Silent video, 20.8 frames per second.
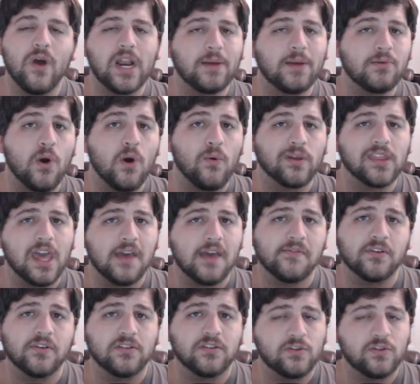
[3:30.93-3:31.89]
when I'm going
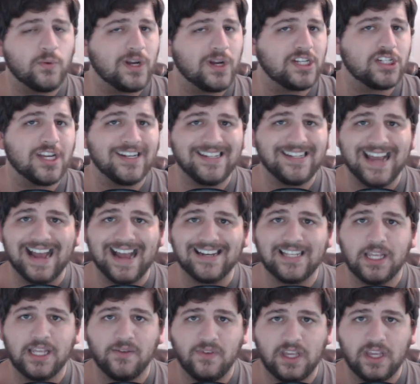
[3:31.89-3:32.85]
live on
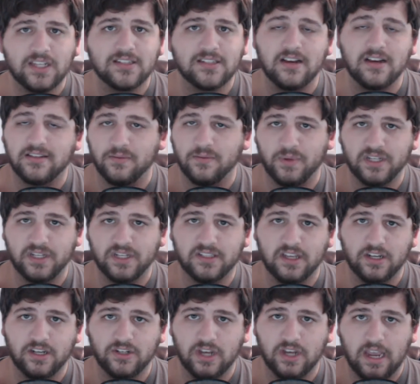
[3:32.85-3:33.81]
twitch.tv slash the
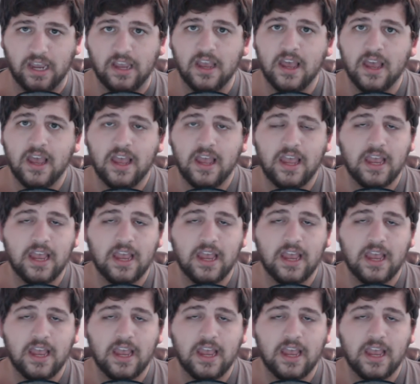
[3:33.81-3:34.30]
beast NJ,